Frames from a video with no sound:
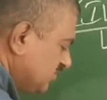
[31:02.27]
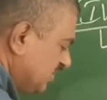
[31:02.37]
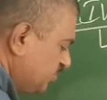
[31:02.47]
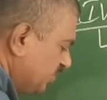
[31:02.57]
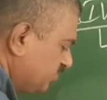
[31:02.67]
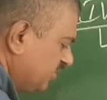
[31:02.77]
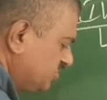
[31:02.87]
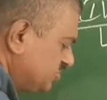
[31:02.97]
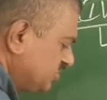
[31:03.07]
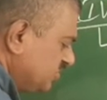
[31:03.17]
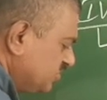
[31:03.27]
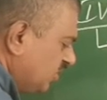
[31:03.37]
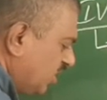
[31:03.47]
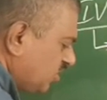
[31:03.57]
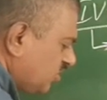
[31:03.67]
Liverworts
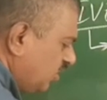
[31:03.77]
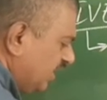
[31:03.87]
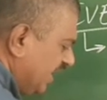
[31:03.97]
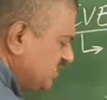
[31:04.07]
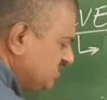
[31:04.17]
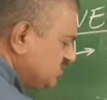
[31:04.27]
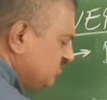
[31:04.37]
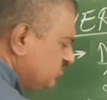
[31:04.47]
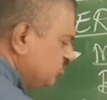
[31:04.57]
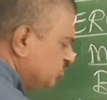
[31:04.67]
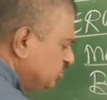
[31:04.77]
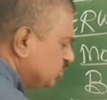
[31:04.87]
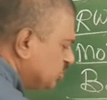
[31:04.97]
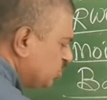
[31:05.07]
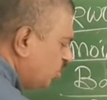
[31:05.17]
are called as
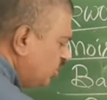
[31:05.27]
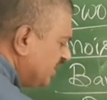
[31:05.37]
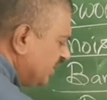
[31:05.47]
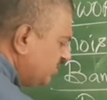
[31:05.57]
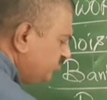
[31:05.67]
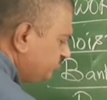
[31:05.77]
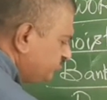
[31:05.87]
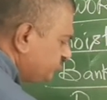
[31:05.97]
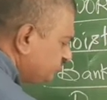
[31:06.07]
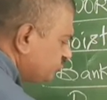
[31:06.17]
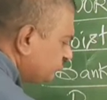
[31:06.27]
golden